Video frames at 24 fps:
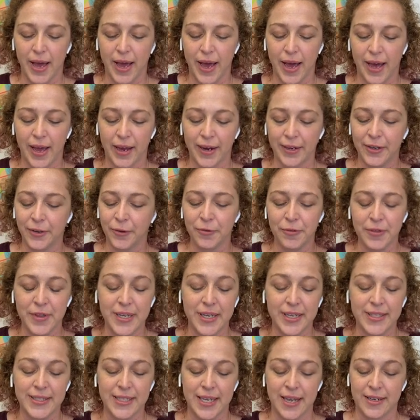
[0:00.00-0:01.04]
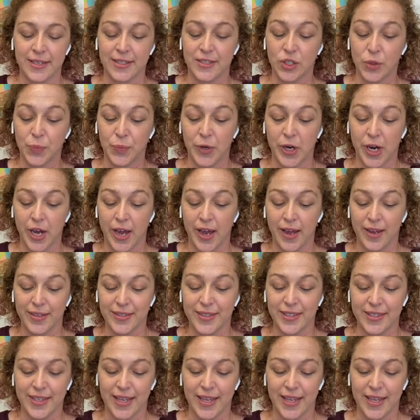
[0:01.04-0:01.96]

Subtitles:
I don't think it's any surprise